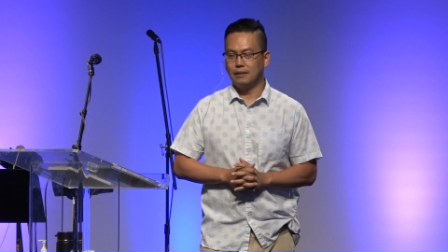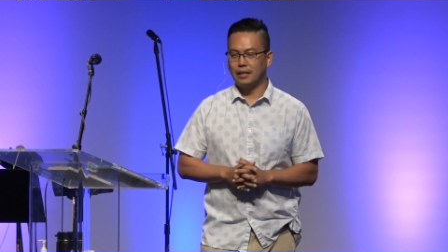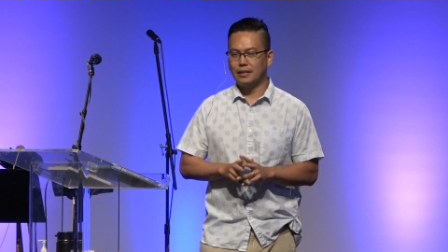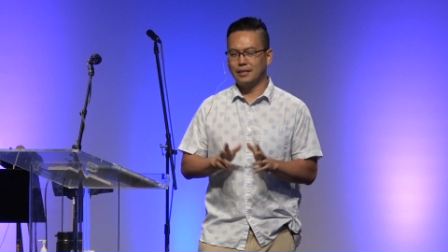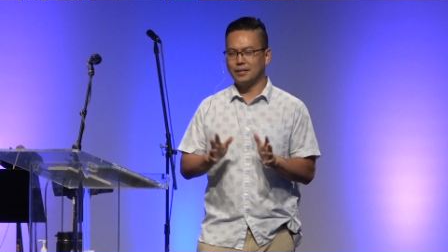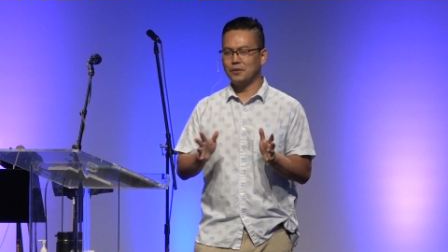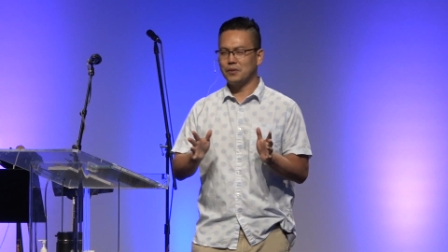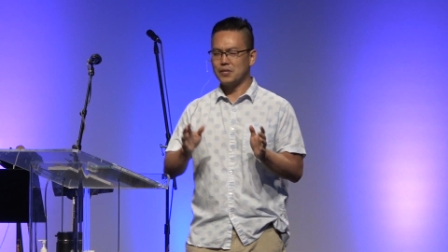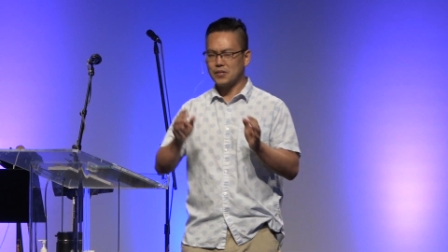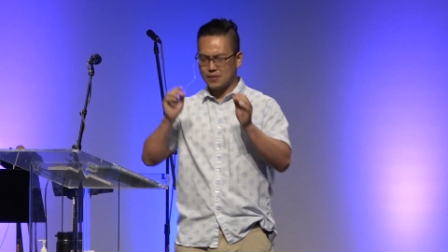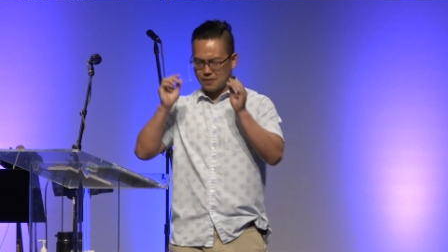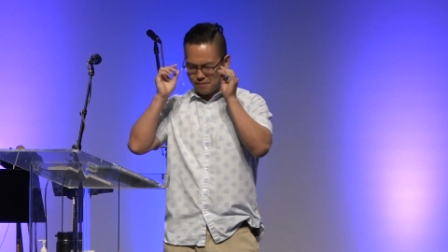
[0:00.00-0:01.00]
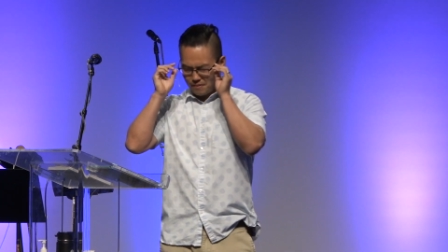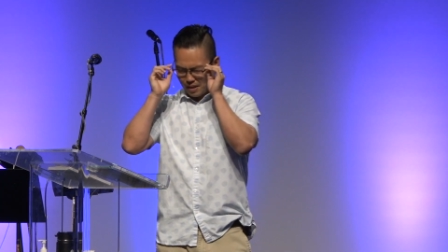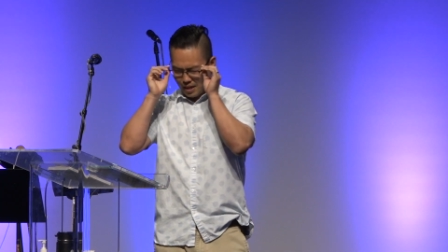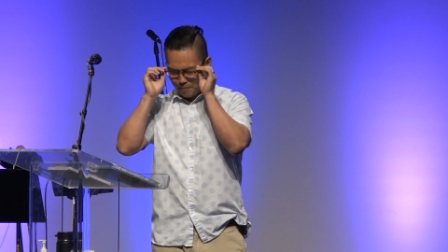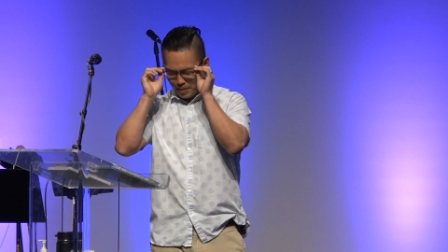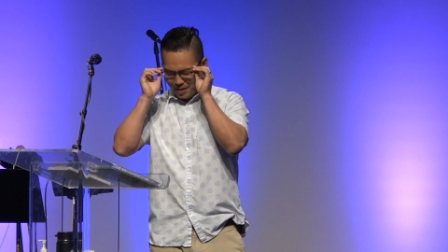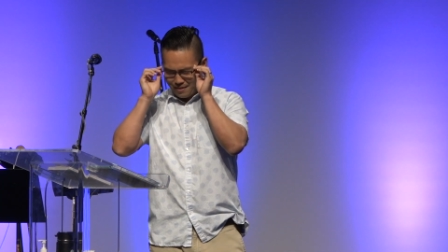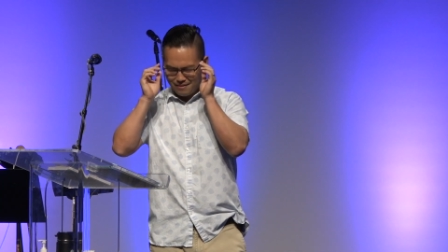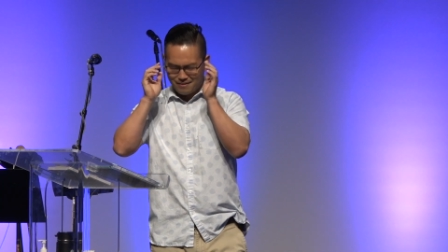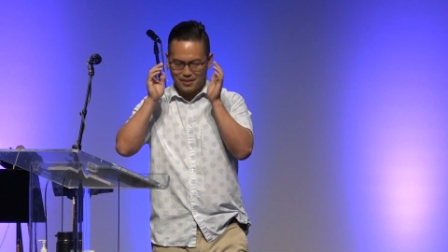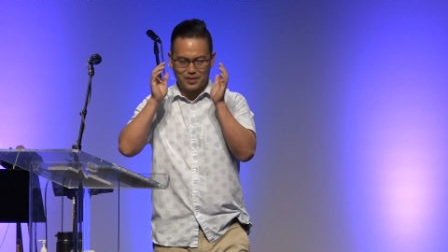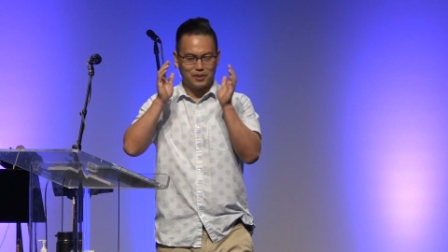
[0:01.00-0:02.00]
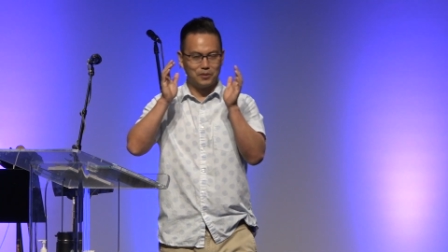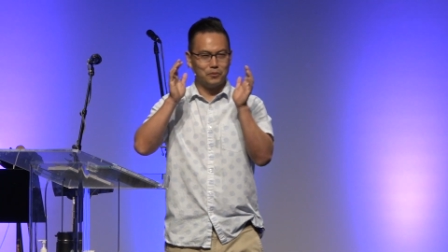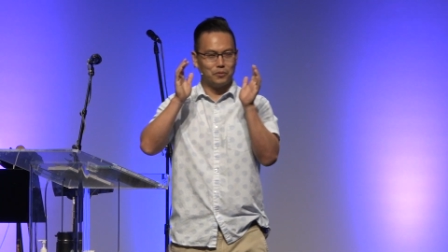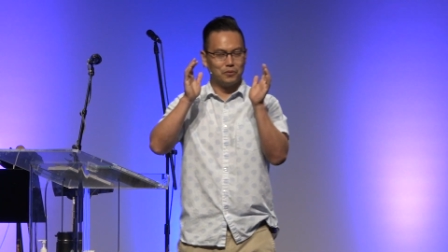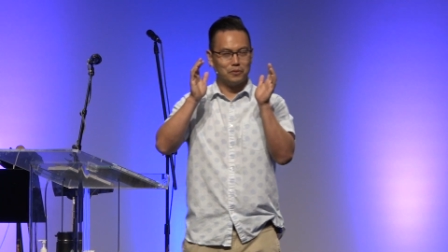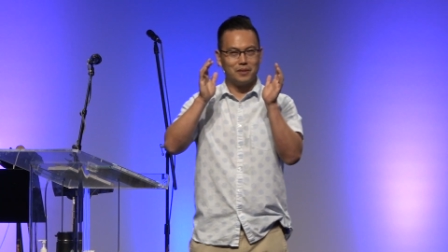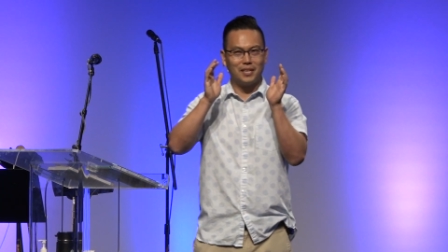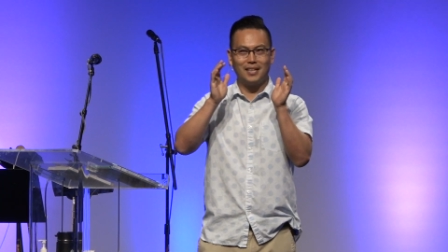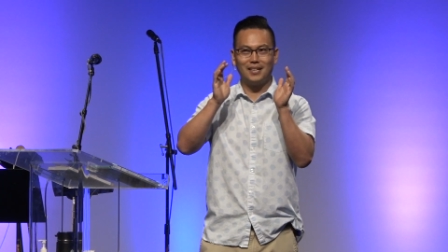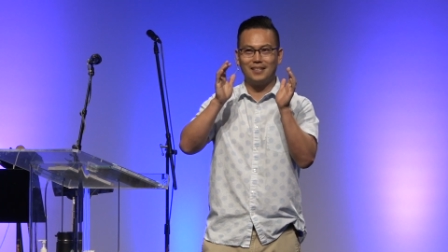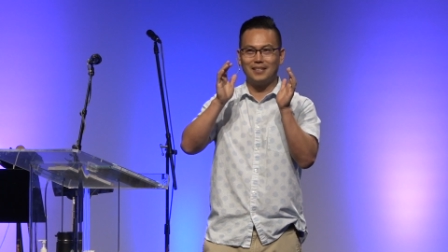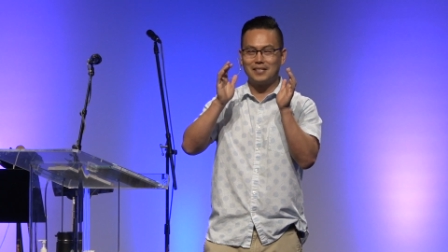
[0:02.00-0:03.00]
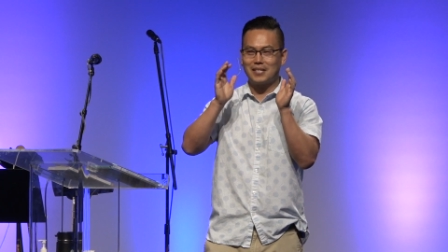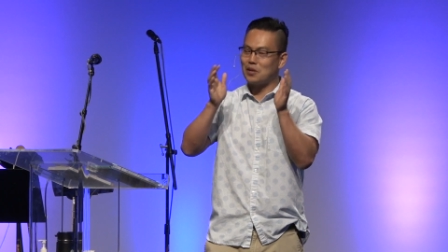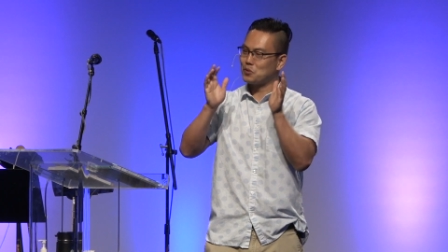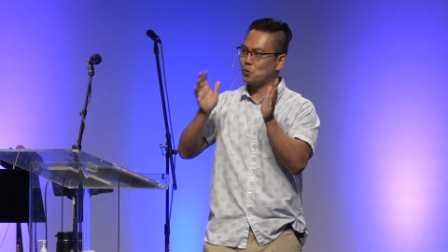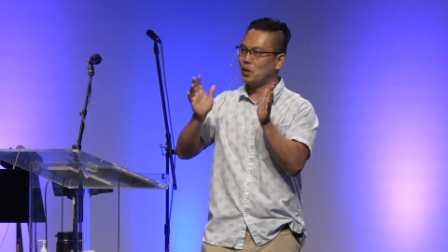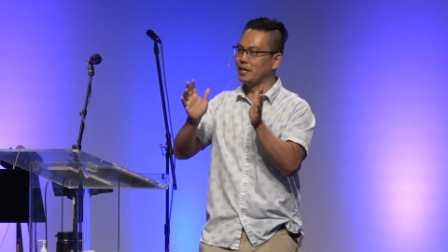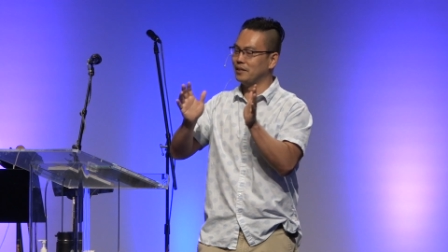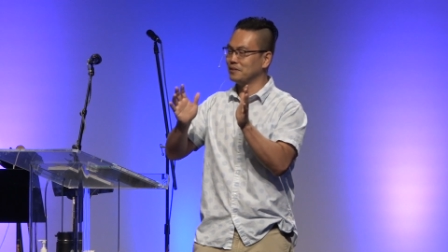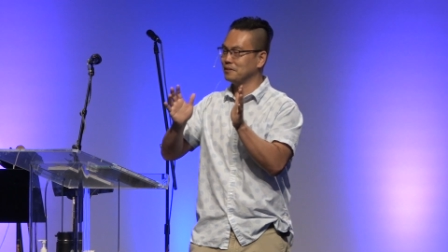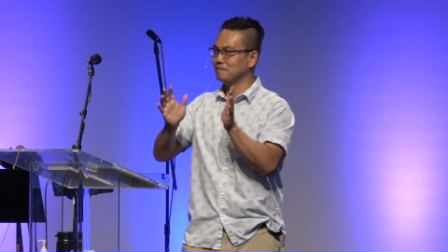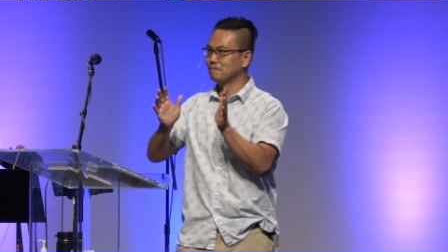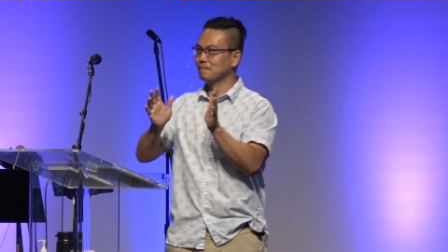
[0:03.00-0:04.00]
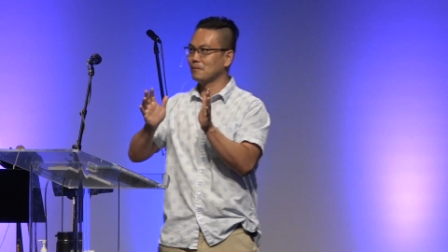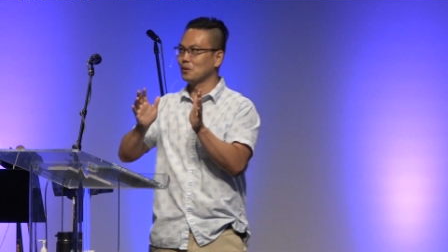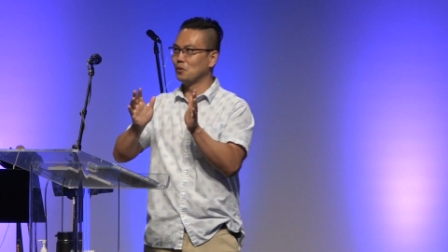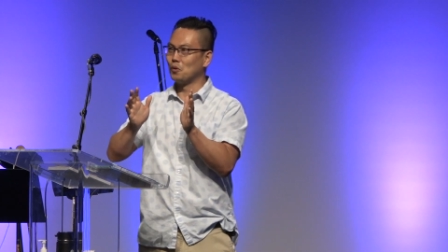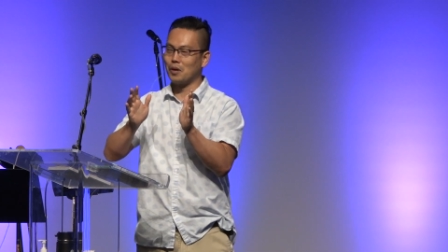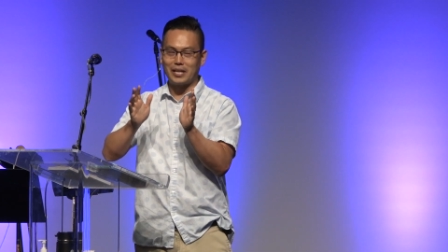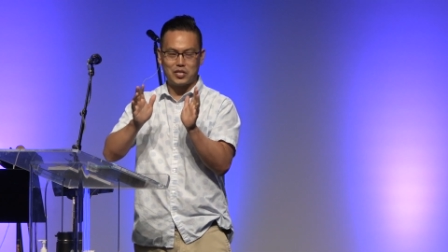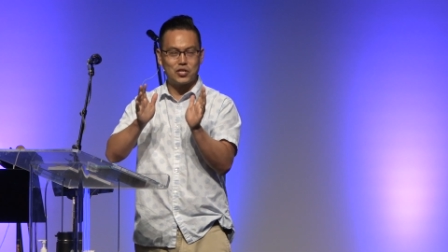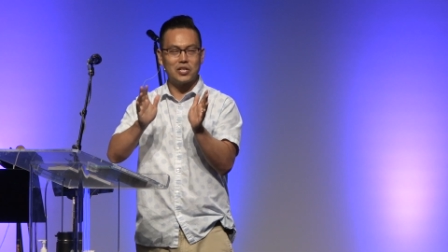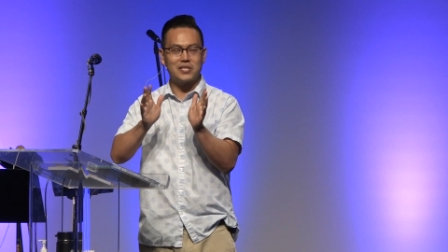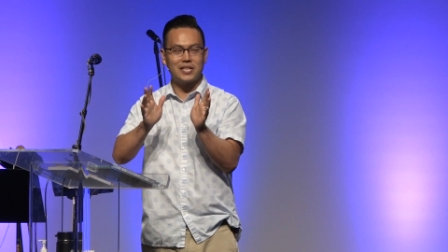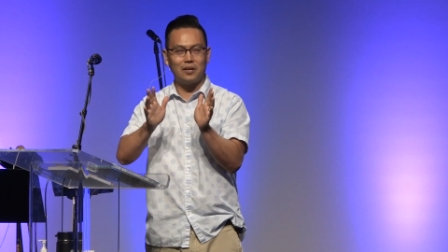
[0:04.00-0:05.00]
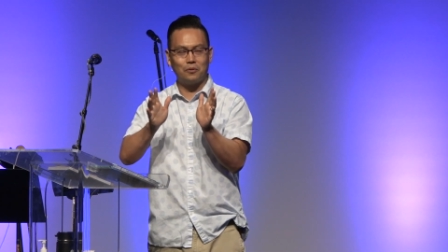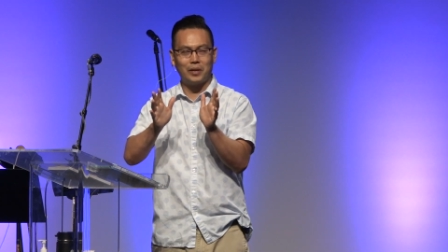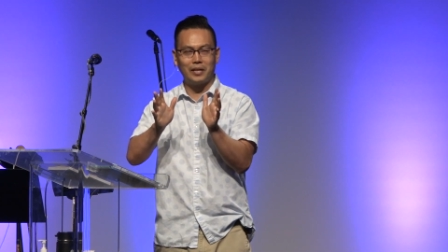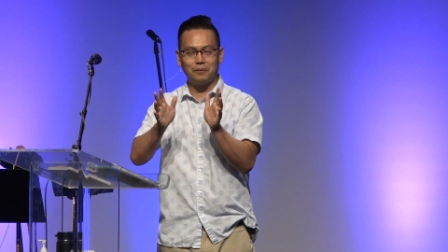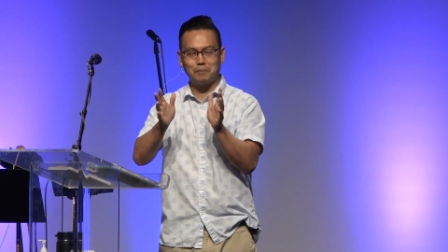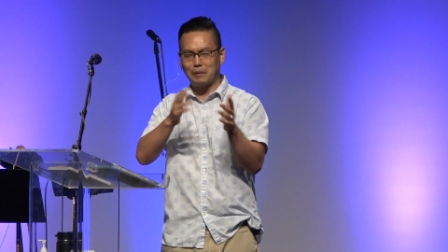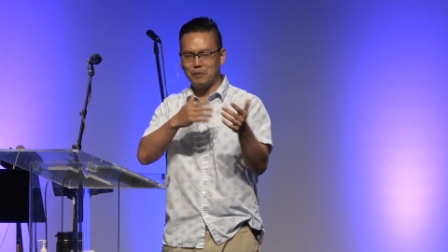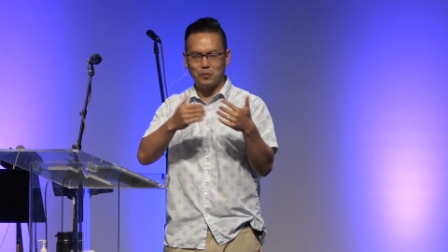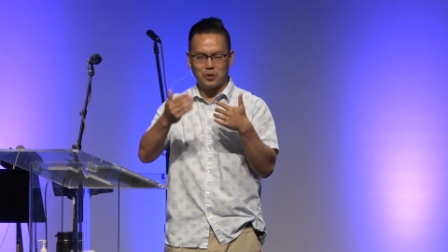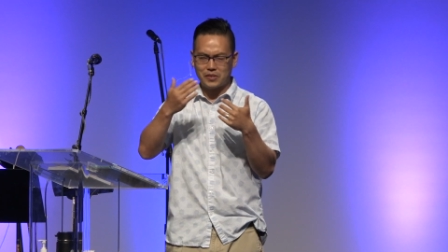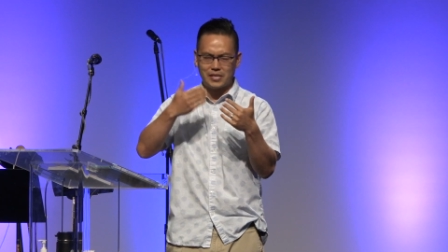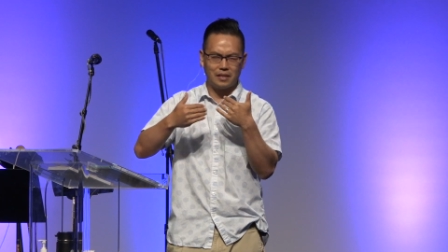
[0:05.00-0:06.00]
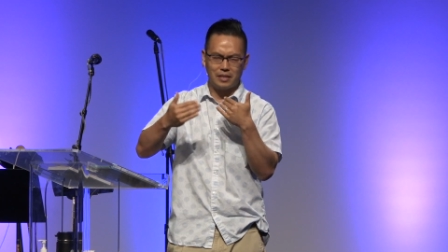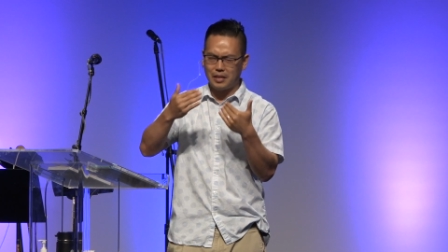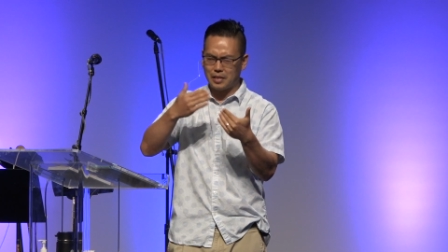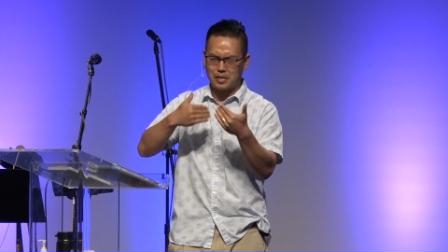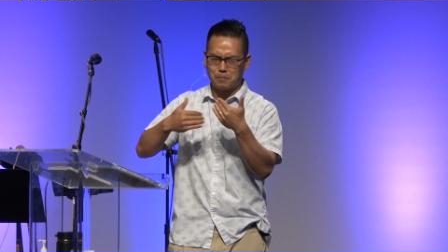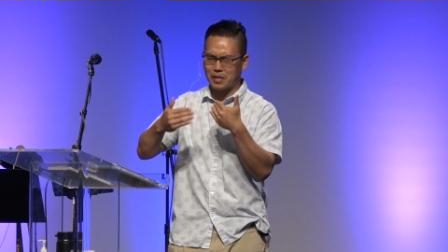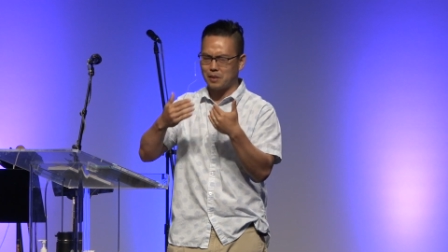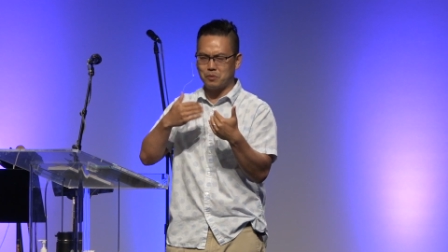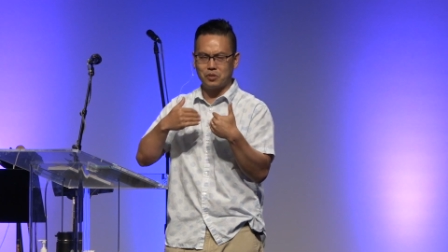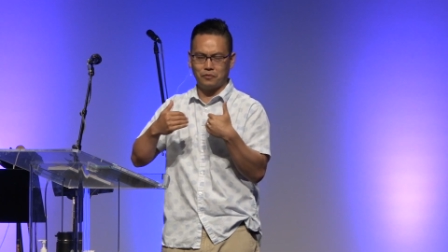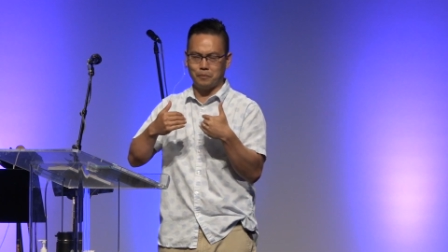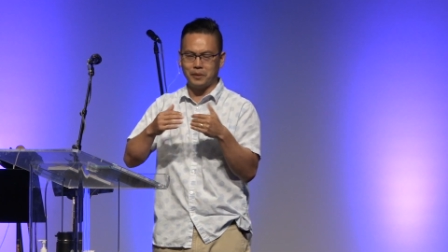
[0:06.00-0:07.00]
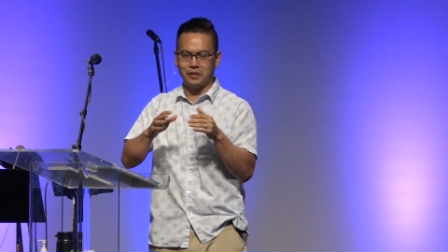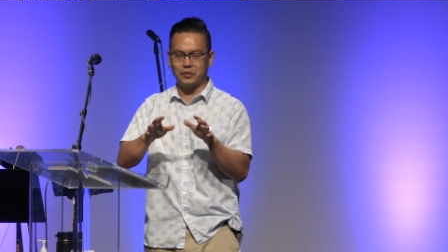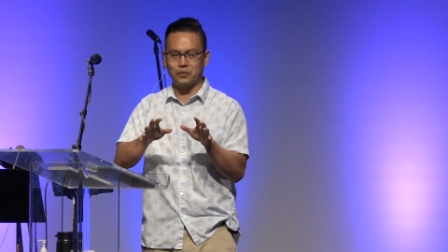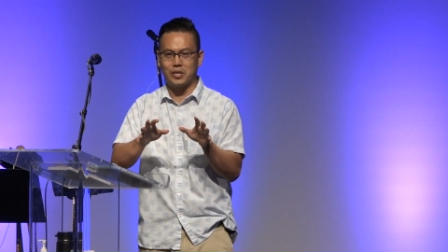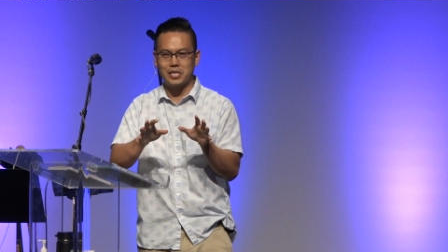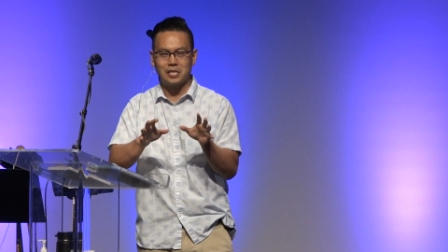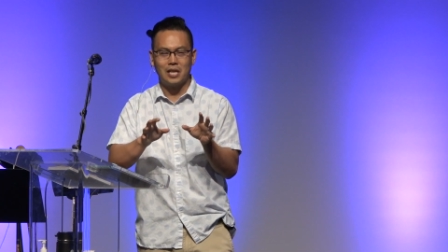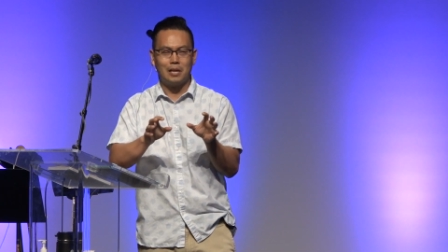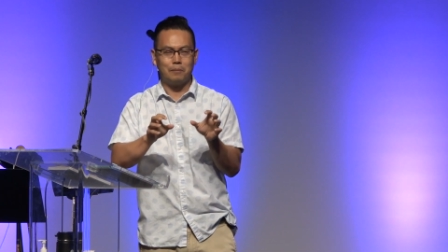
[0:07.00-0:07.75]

and I know this, I mean, sounds wild, or it should sound wild. Maybe we, it's become too familiar to us.